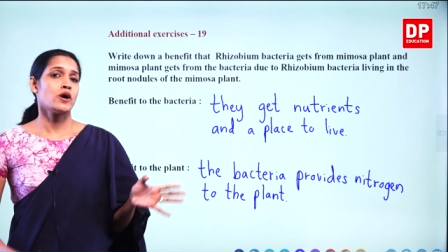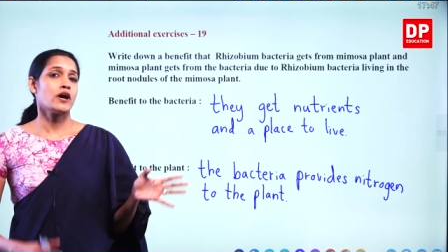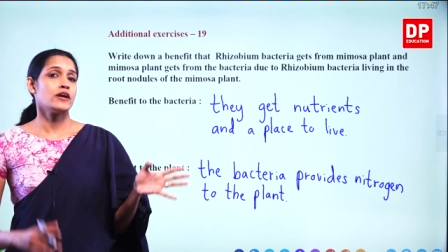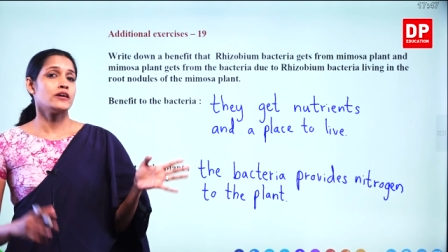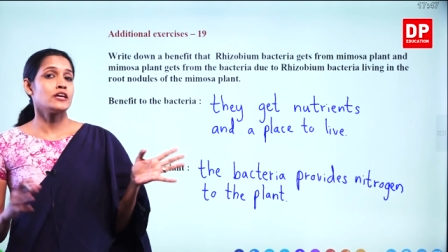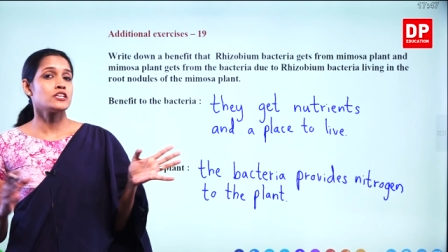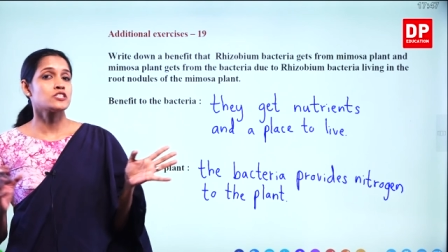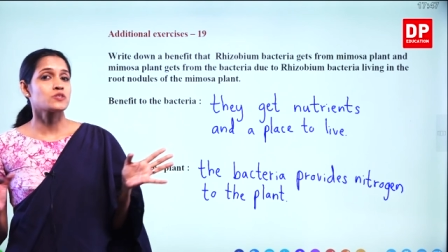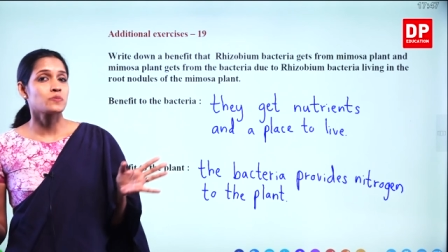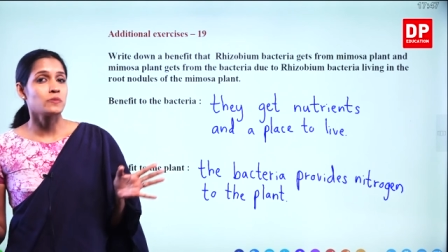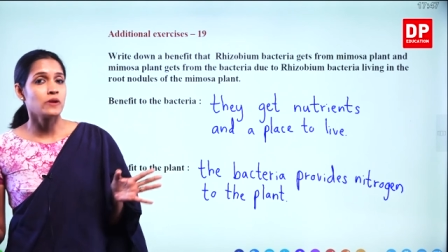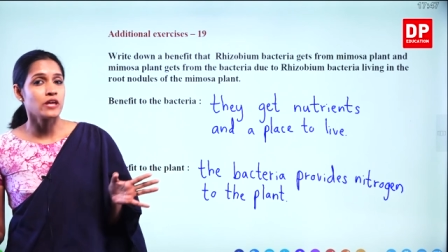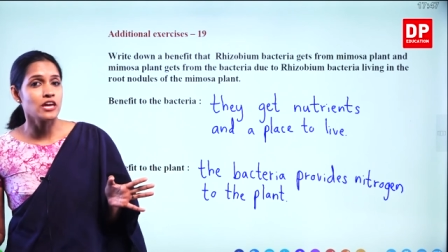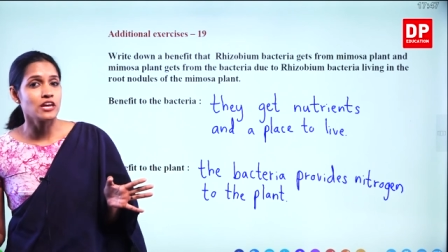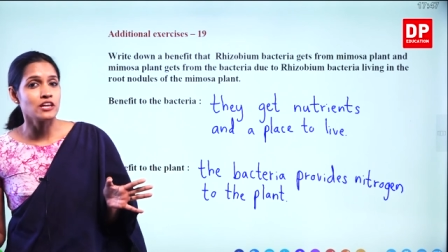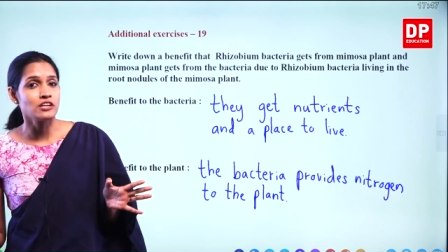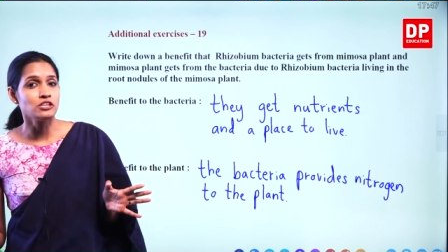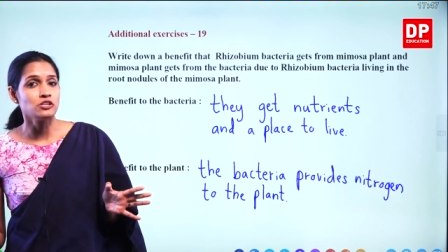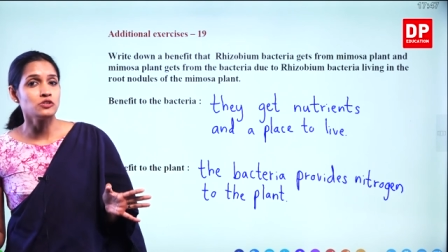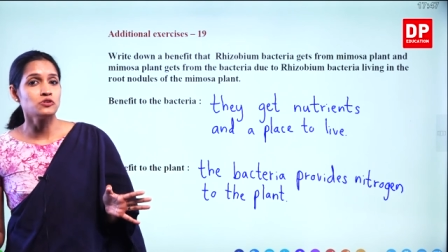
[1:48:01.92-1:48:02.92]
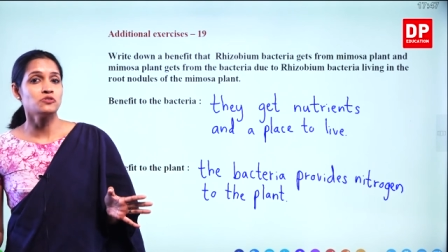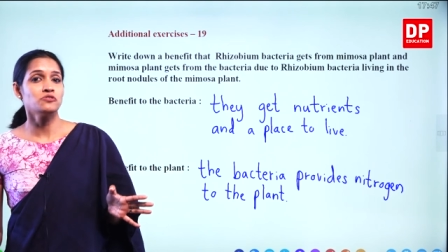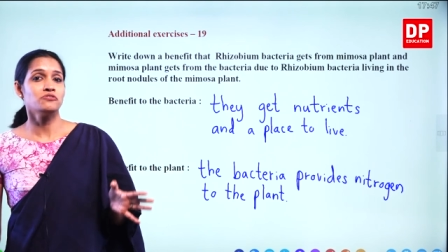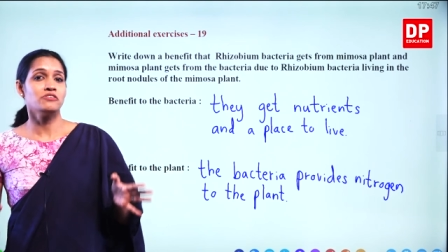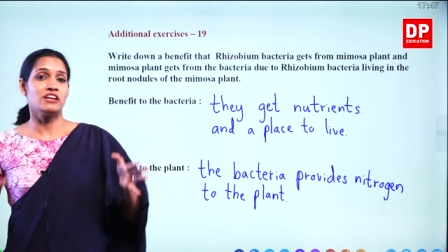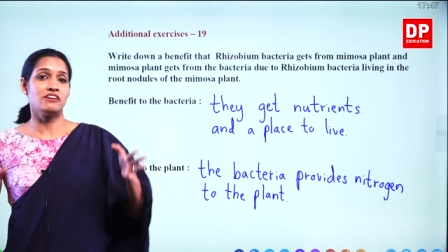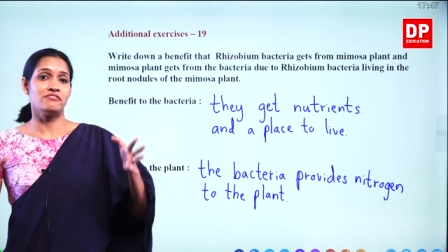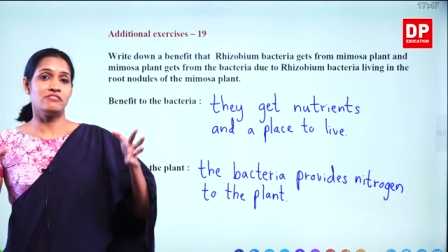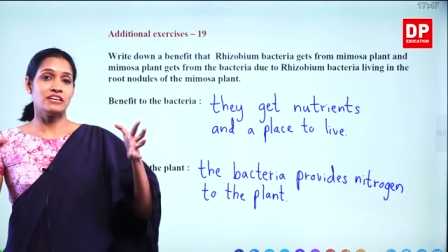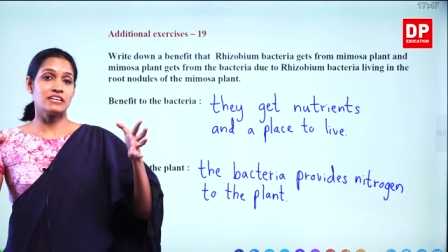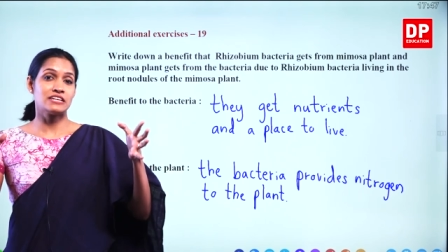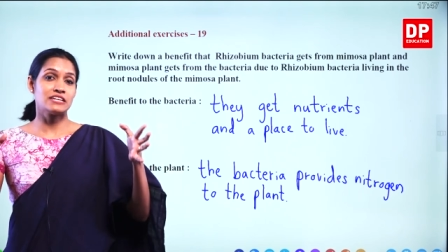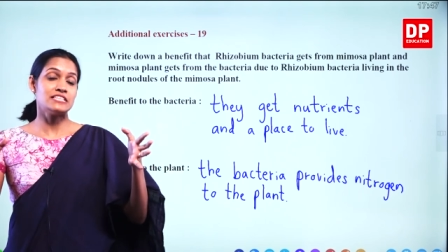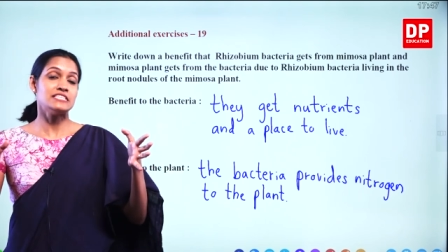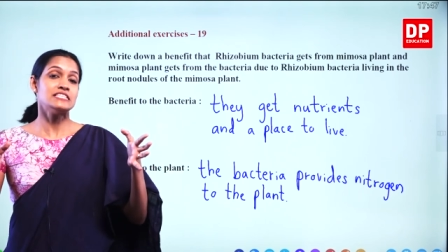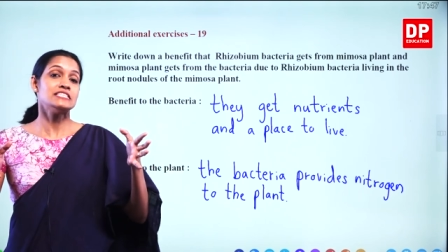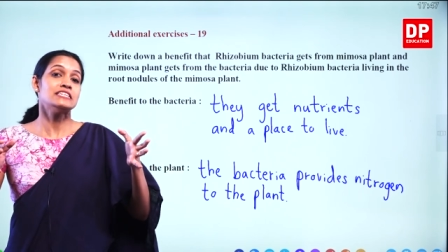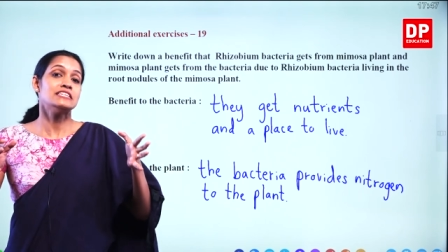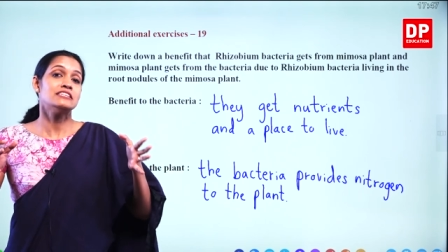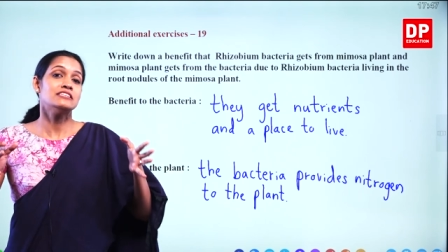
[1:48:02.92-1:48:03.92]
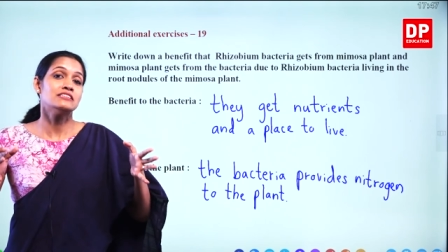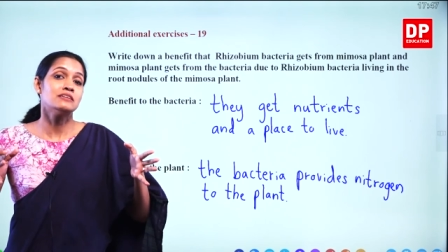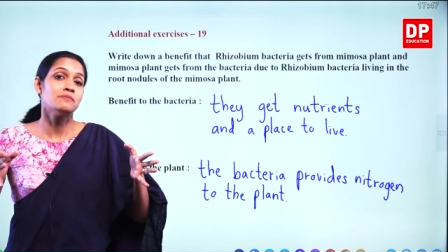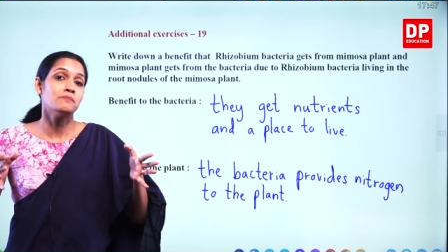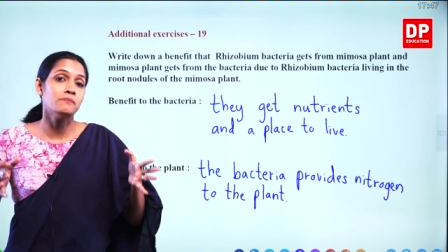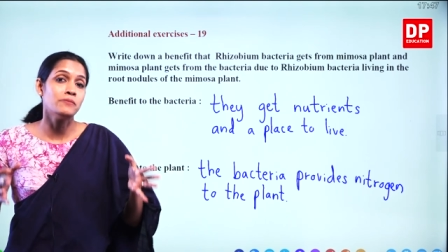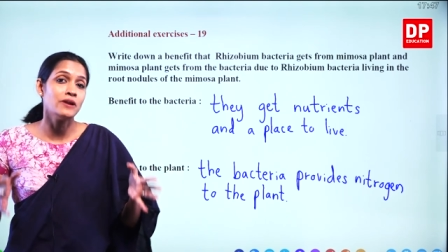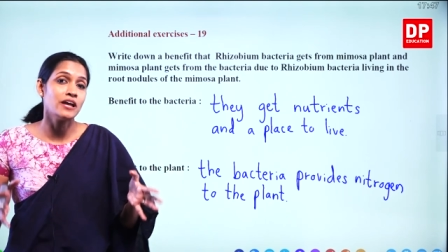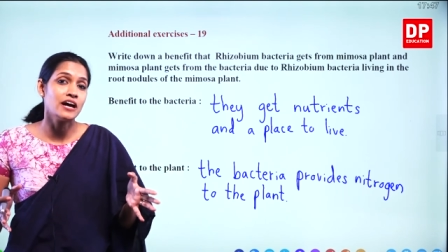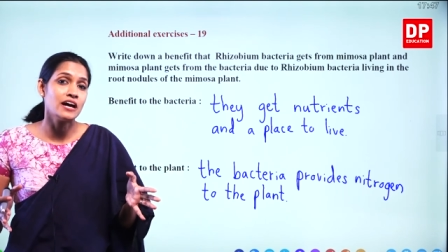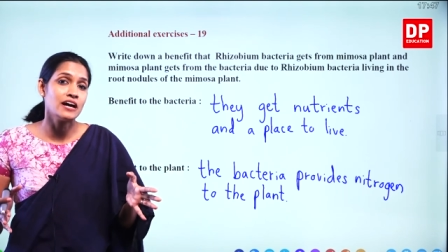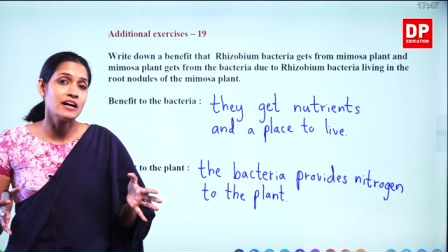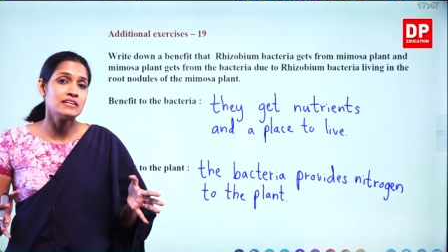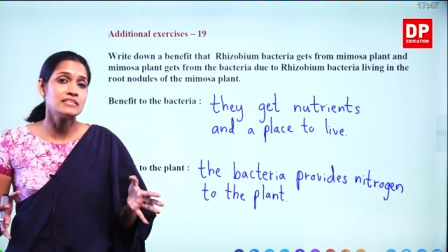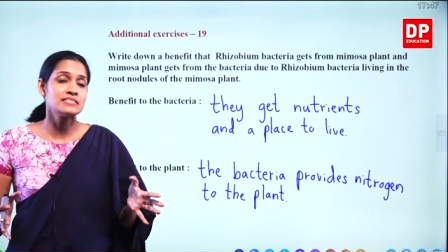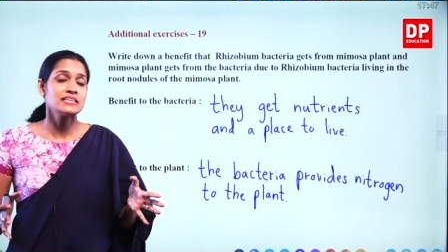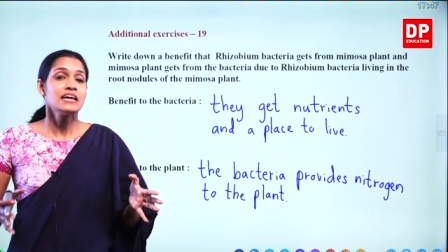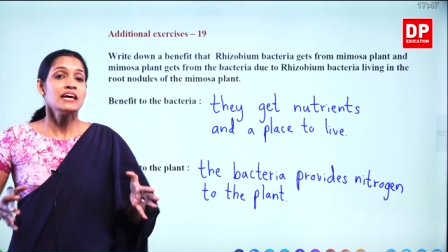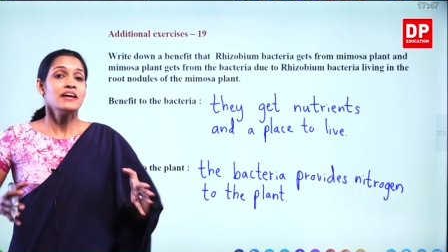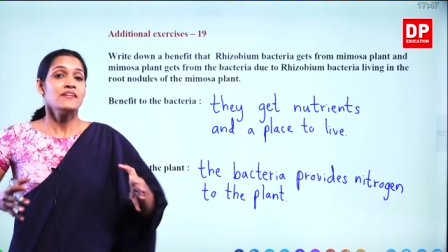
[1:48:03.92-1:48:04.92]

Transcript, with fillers: I explained you when we consider the plants,